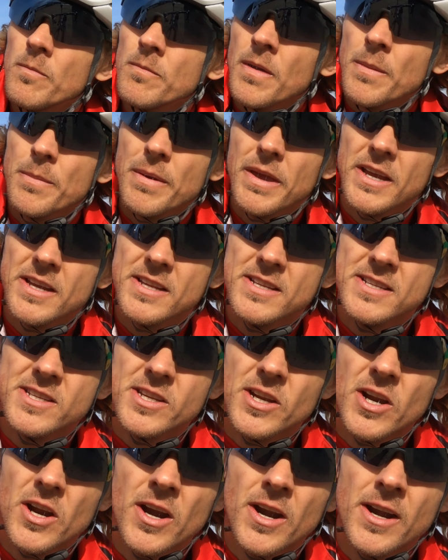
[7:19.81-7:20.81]
My big
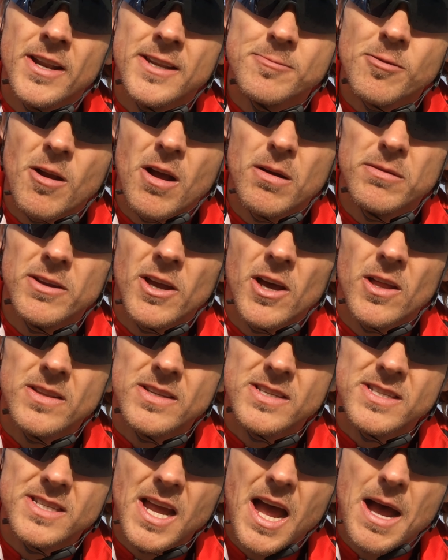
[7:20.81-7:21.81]
concern is probably all
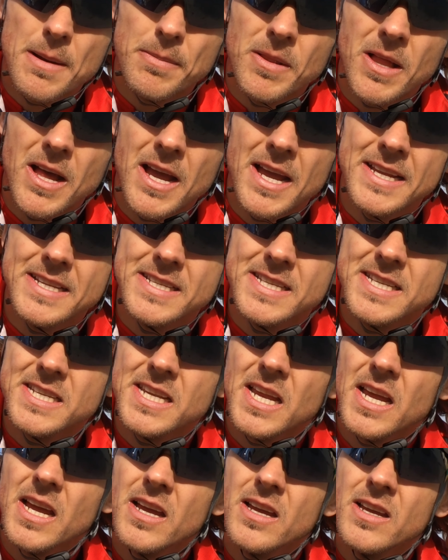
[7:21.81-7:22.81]
the
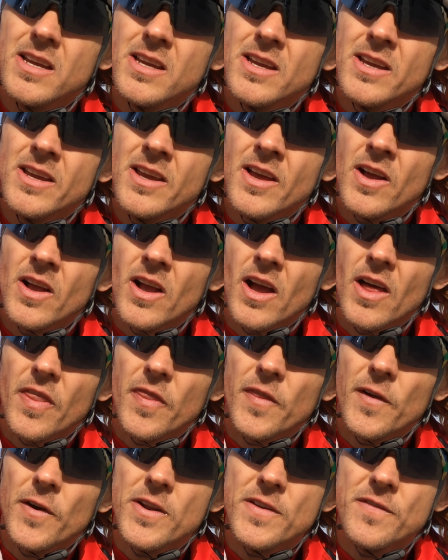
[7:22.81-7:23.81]
stoplights.
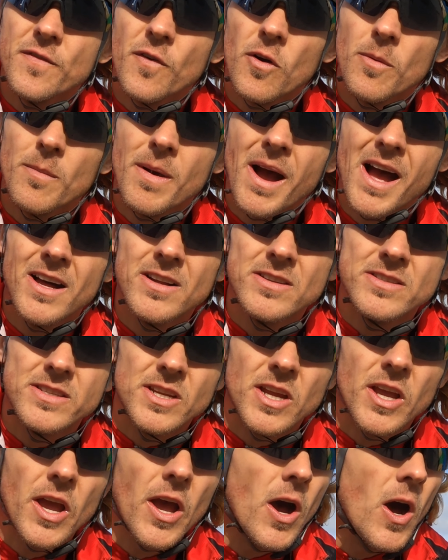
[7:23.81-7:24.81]
Got thirty-four miles
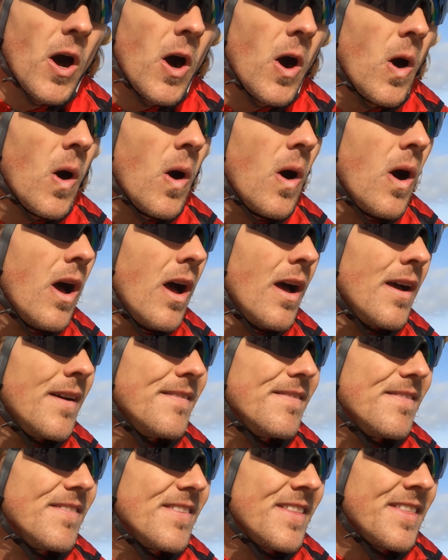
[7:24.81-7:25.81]
to go.
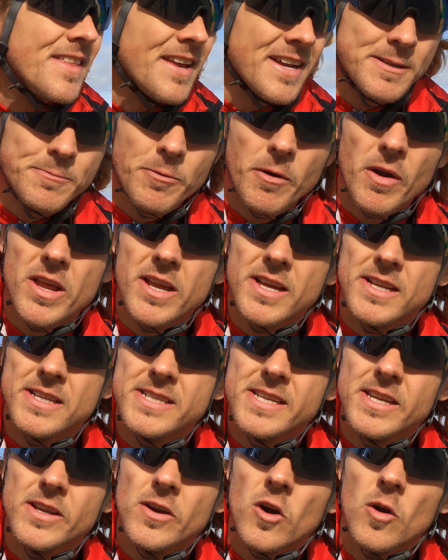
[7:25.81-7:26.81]
That's pretty
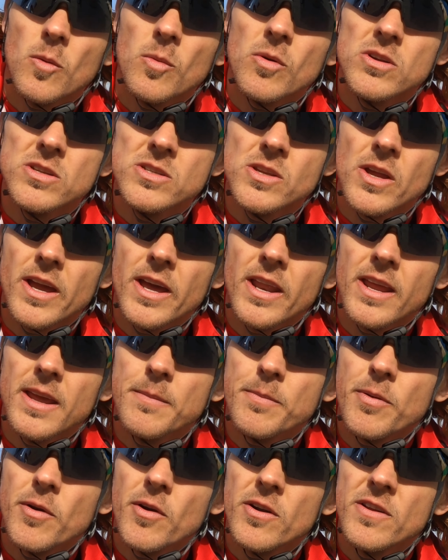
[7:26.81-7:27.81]
considerable, so I gotta
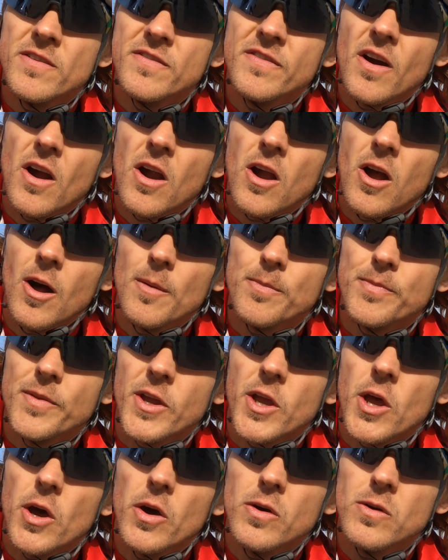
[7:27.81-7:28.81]
get pretty far up
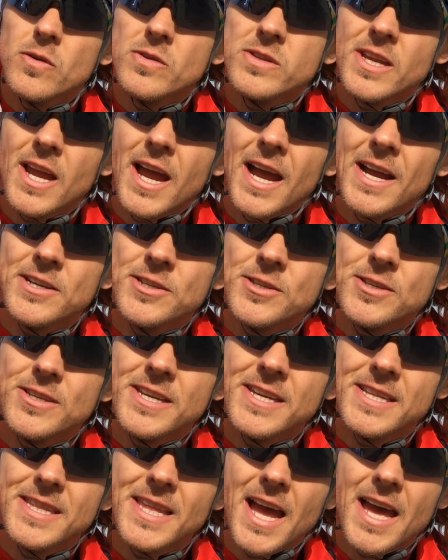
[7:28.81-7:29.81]
the coast to actually
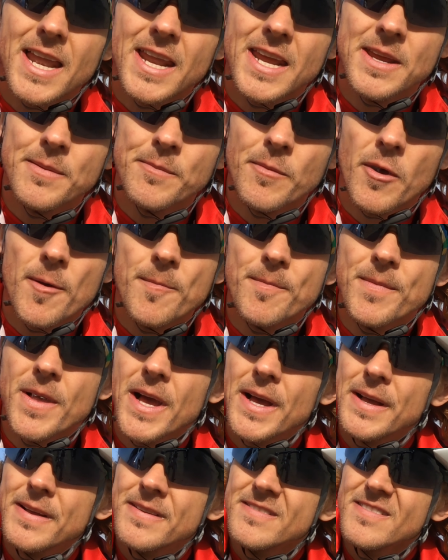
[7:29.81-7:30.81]
get that in, but
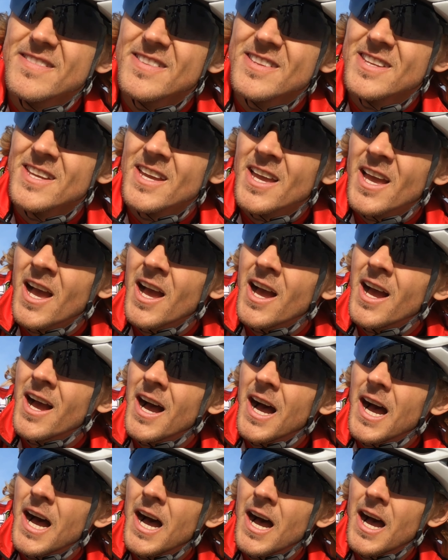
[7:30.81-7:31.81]

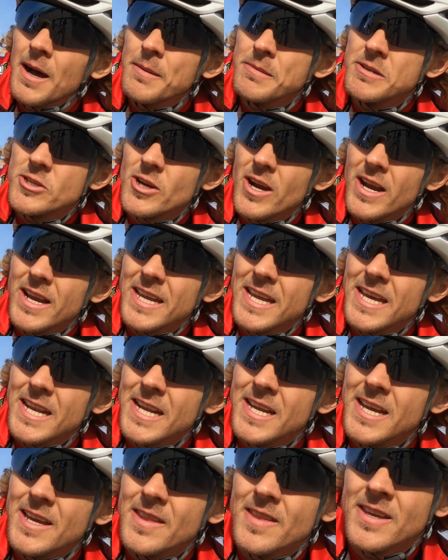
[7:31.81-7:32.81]
I'm gonna try and get
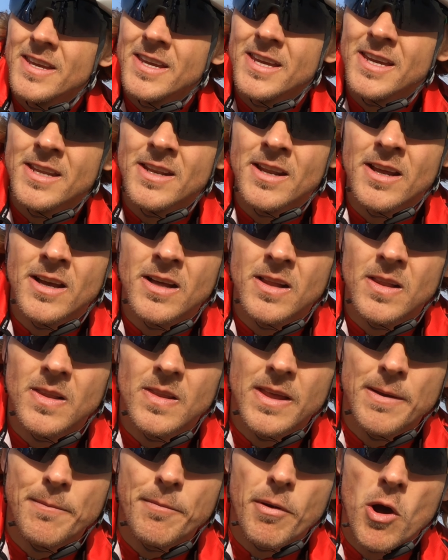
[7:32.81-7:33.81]
it and then
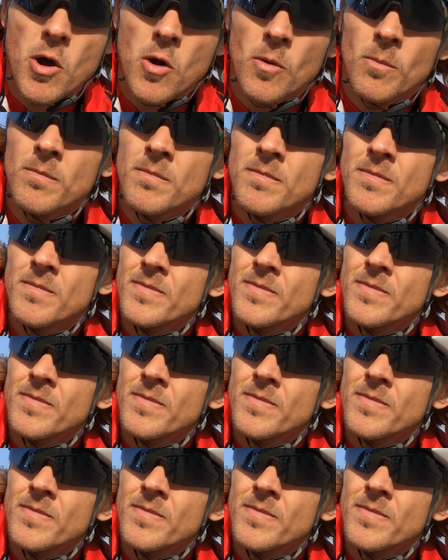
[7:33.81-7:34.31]
limp home.